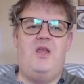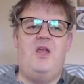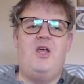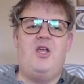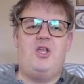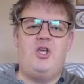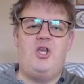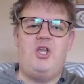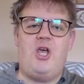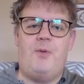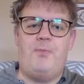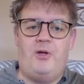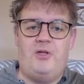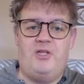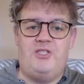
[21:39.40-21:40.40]
Kirk
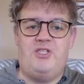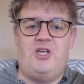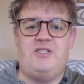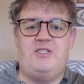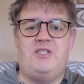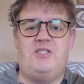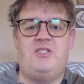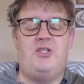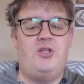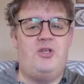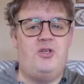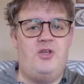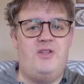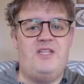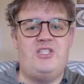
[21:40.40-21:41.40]
apologizes to
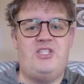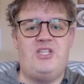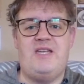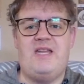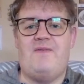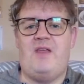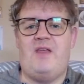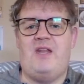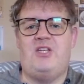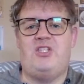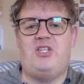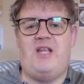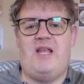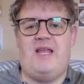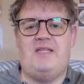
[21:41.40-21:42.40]
her that she never had a
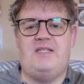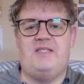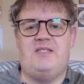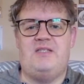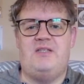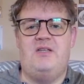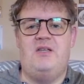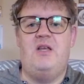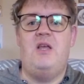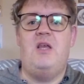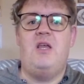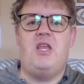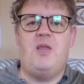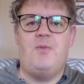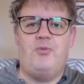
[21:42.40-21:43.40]
chance.
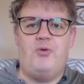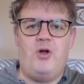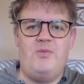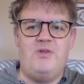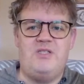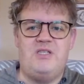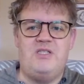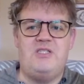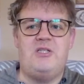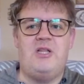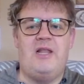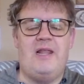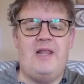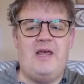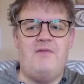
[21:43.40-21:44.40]
He promises to
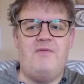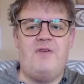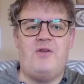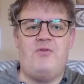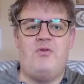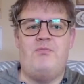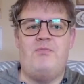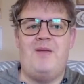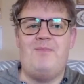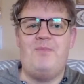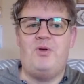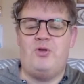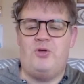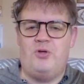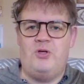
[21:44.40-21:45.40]
love and remember
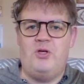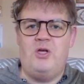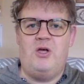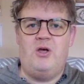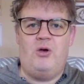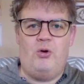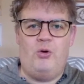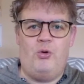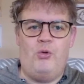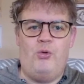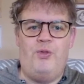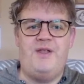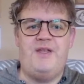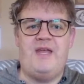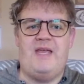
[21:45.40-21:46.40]
her all
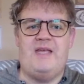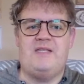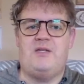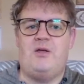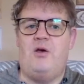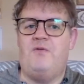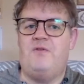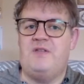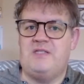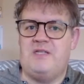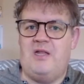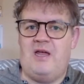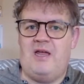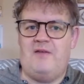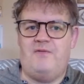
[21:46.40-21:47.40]
the days of his
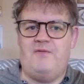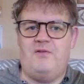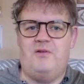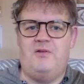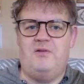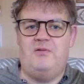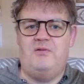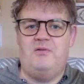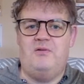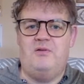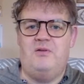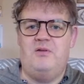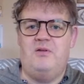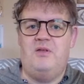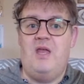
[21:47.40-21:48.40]
life.
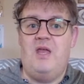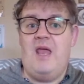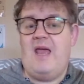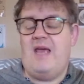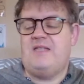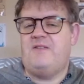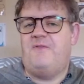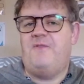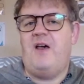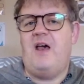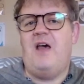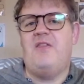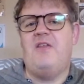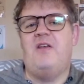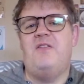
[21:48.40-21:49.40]
As a
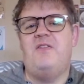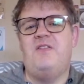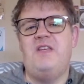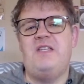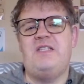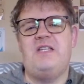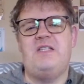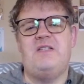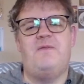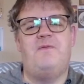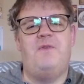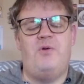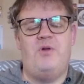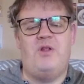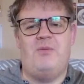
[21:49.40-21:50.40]
father, this is a
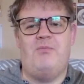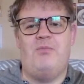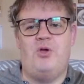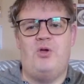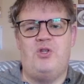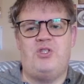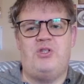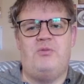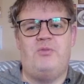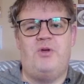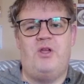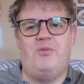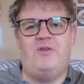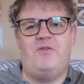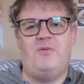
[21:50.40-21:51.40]
very emotional
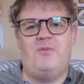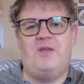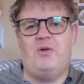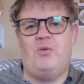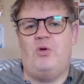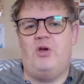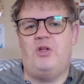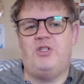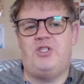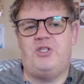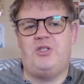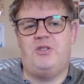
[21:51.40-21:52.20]
moment for me to watch.